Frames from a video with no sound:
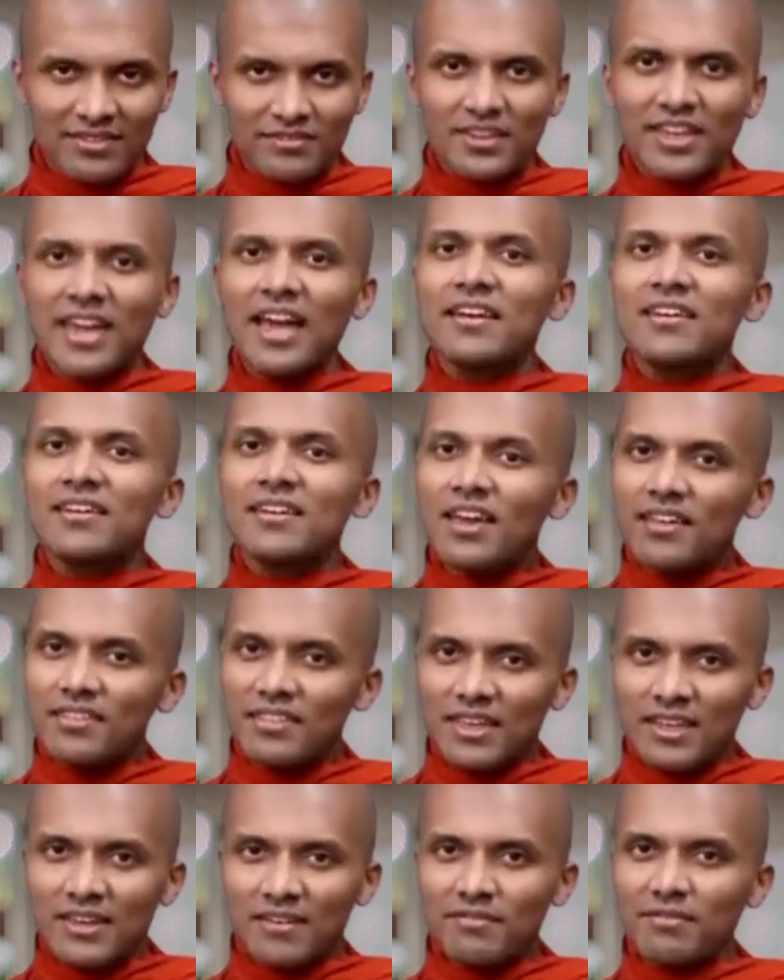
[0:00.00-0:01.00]
We had
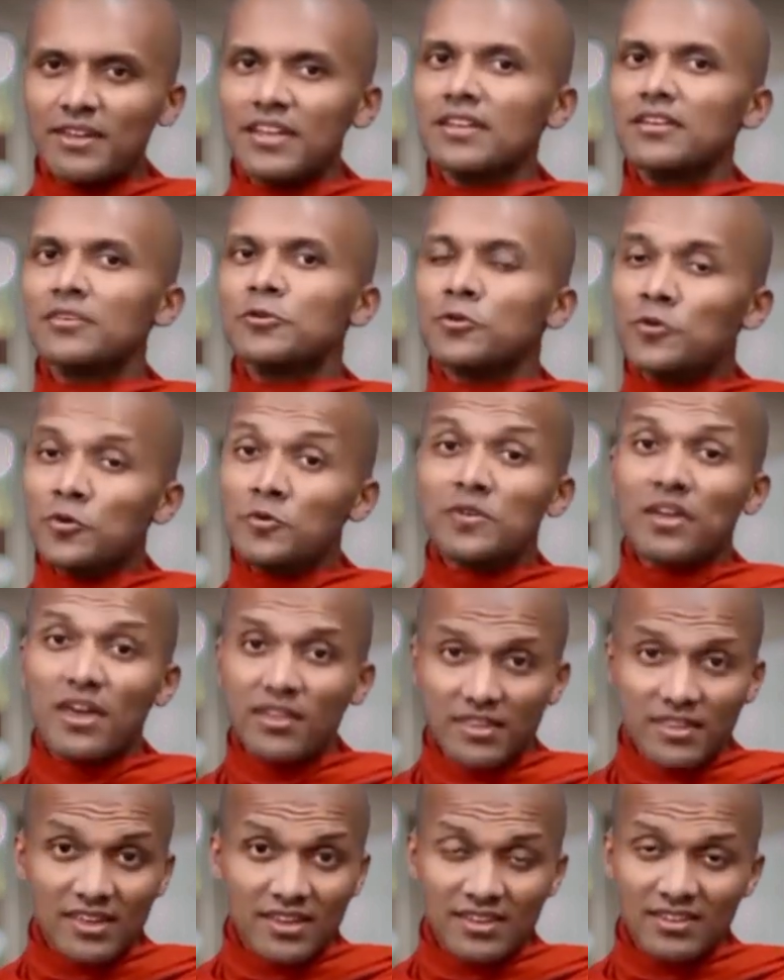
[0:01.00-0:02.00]
nothing. We knew
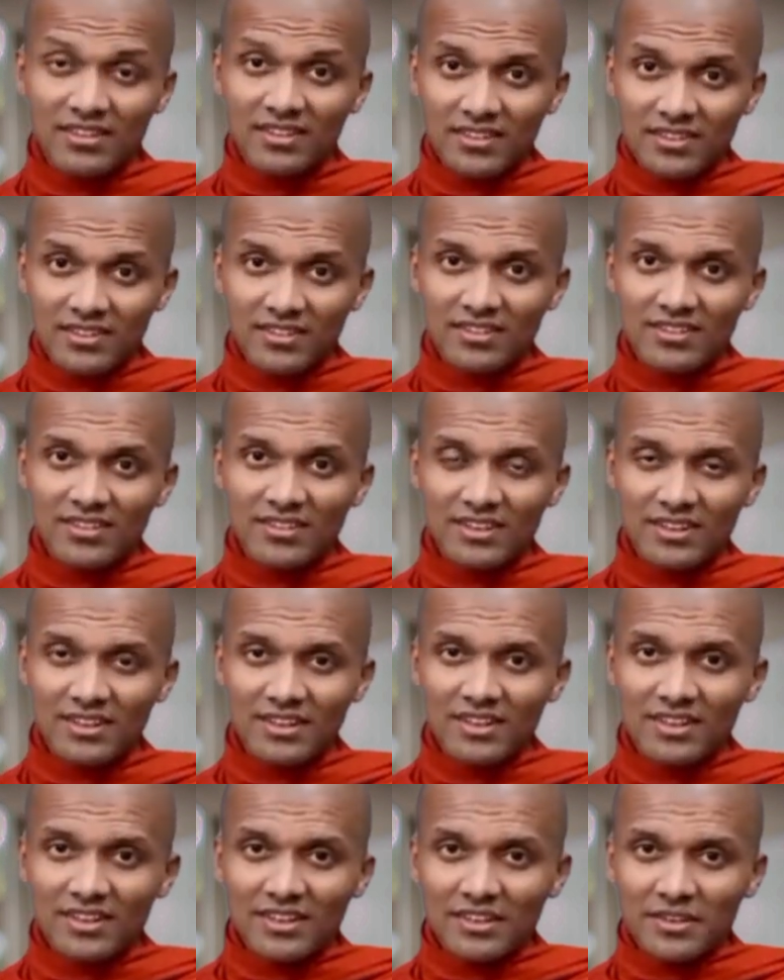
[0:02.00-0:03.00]
nothing.
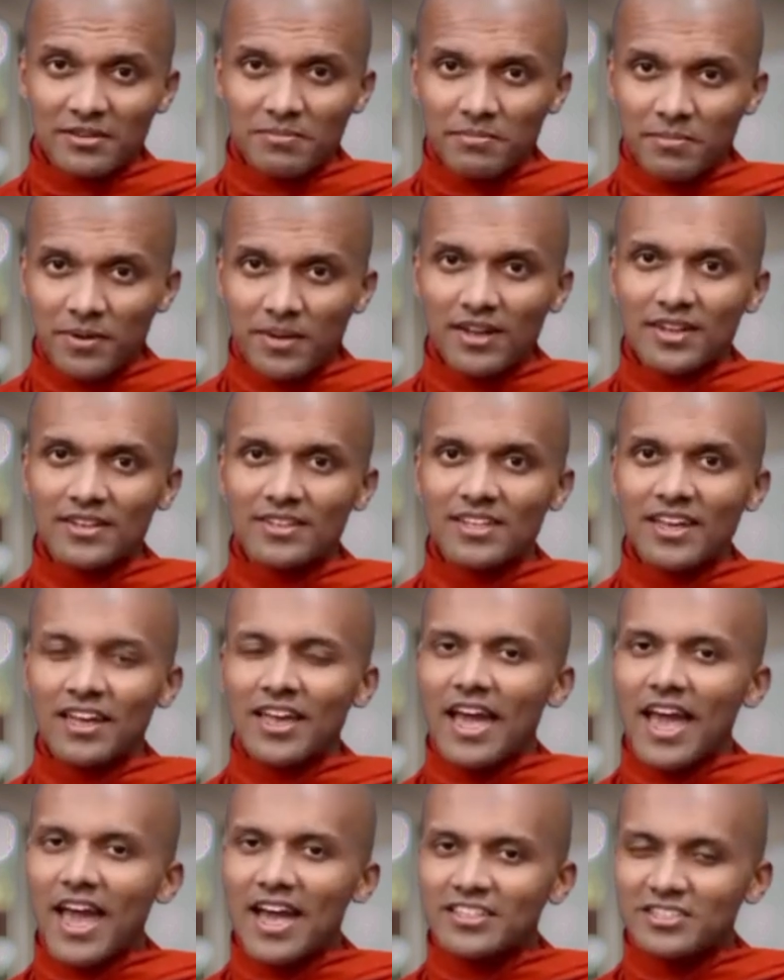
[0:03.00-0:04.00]
But
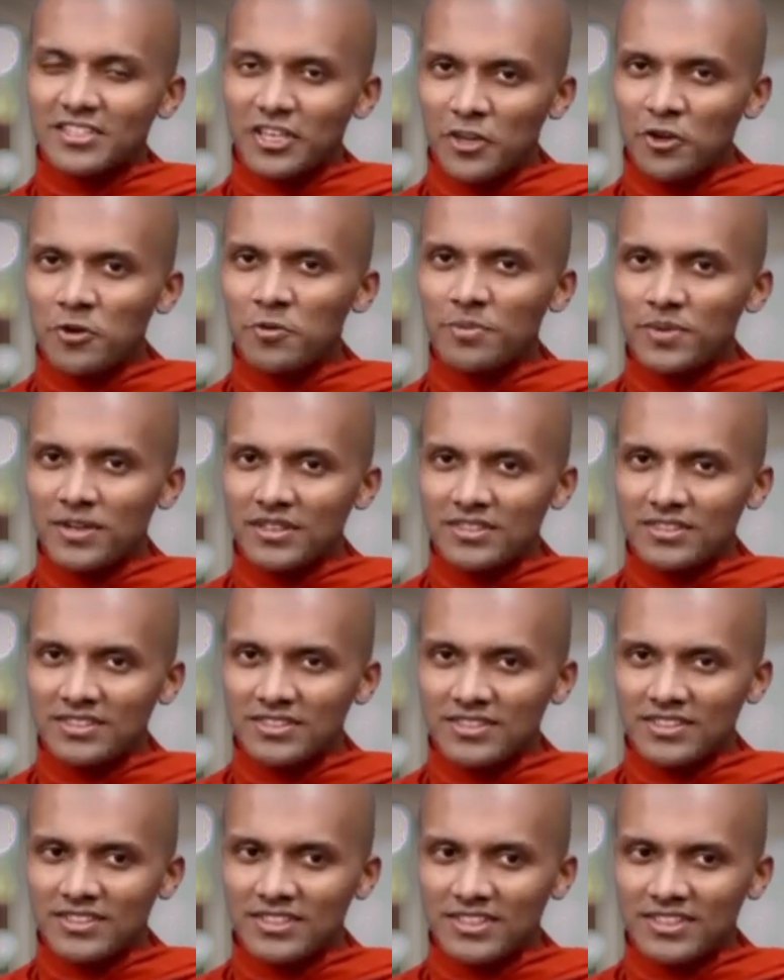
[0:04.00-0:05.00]
as
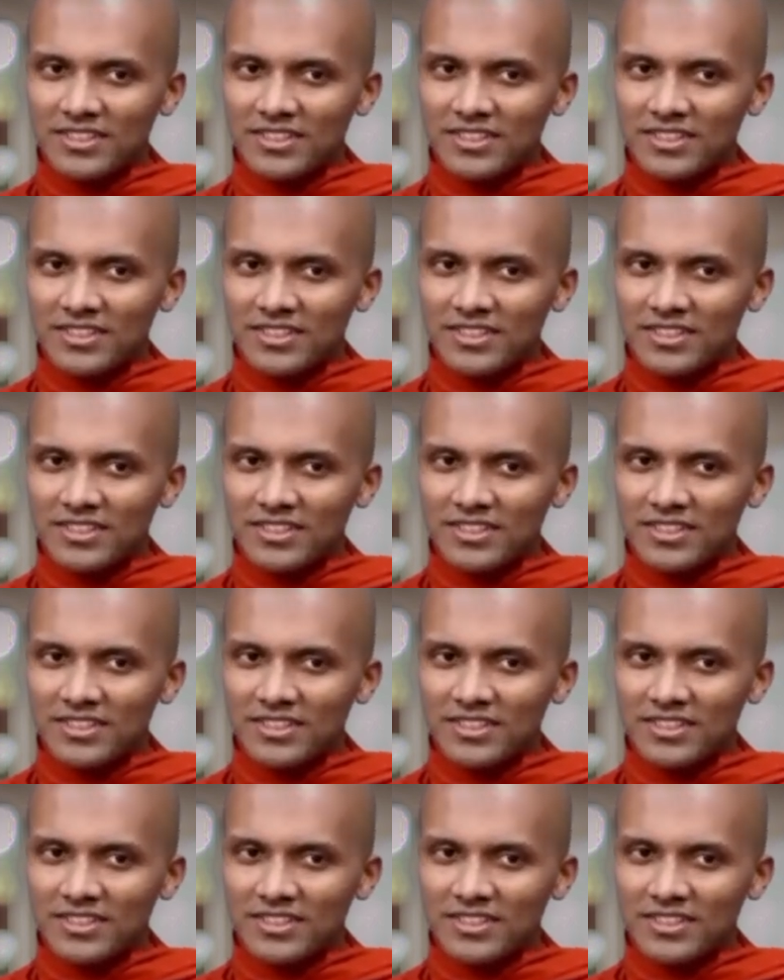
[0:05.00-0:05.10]
humans,